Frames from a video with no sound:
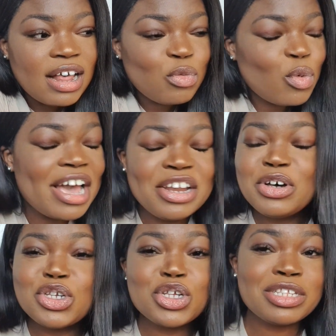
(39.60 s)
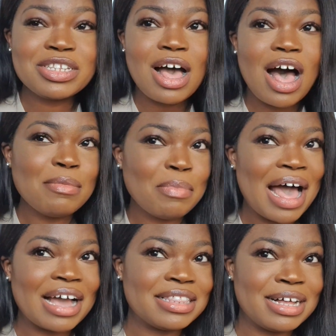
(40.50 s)
why not just
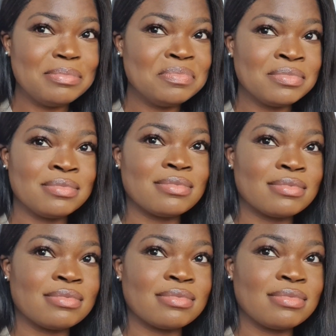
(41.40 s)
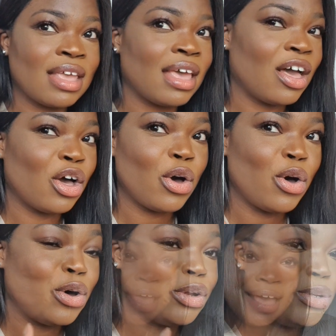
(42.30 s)
unpack them
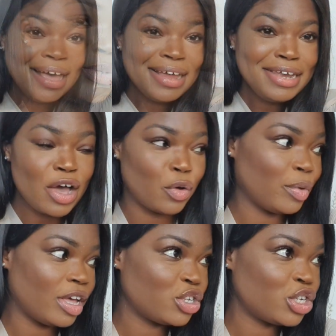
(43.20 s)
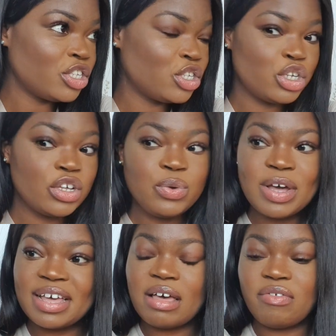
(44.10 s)
on YouTube? Now, just to
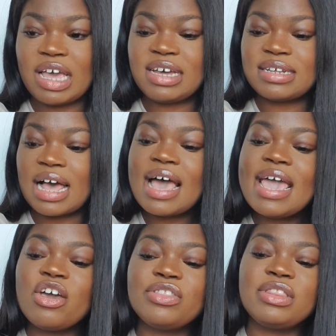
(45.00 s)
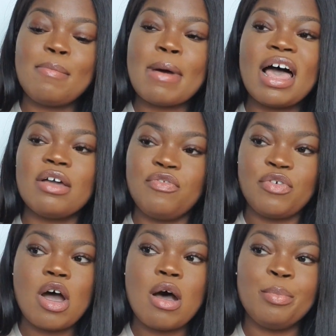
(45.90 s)
caveat, I got the bag
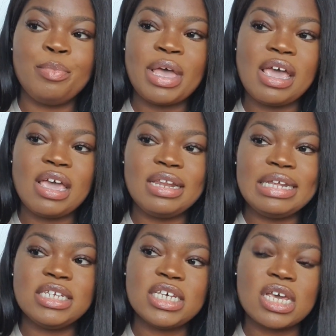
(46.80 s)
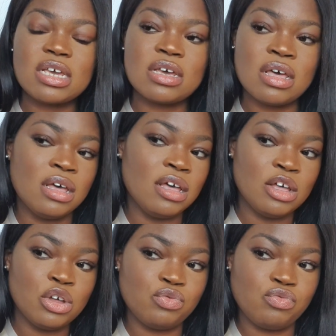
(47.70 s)
from a leading
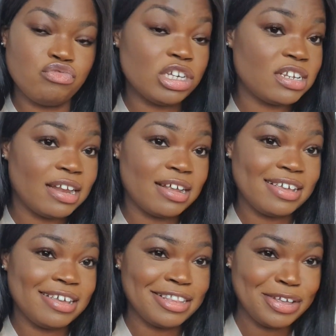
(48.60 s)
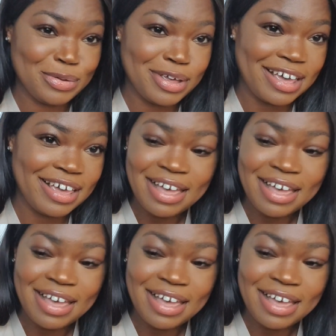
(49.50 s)
retailer here in the UK,